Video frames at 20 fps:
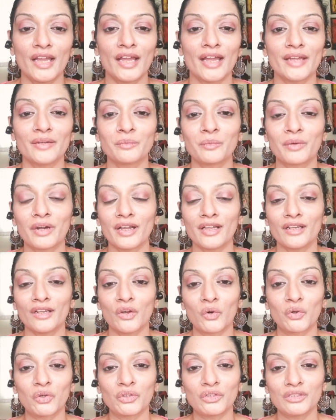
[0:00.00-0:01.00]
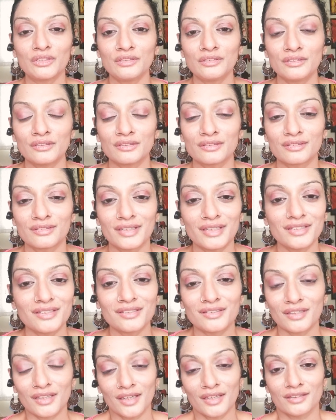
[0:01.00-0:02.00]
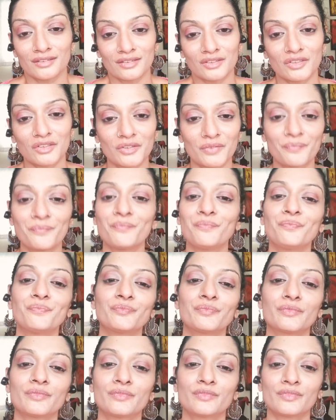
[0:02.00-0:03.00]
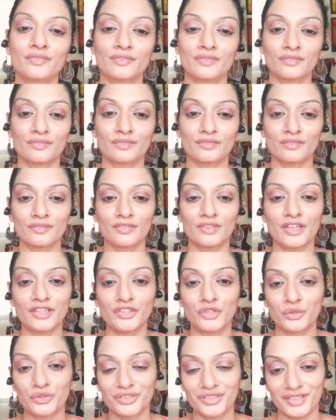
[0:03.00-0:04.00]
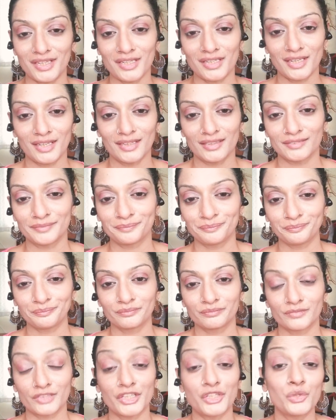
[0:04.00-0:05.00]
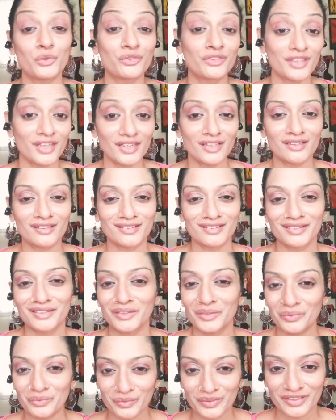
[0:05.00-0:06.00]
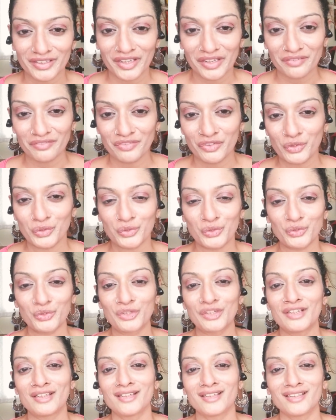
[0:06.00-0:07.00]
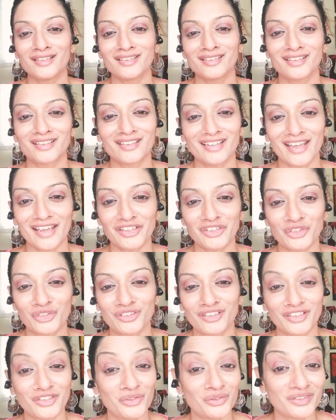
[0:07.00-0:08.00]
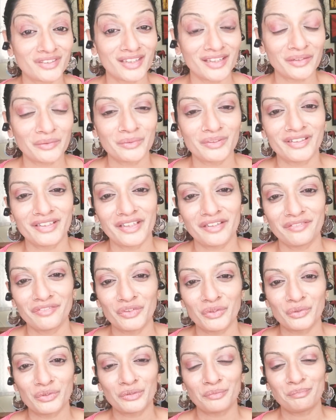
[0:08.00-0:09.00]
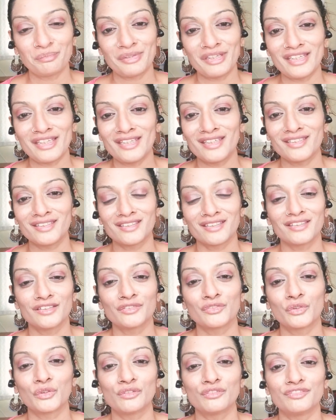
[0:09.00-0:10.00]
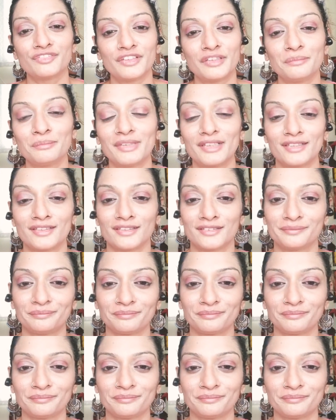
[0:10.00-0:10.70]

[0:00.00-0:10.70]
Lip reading: And while all these things that you're seeking, that you think will give you the connection, that you think will give you the peace and the fulfillment,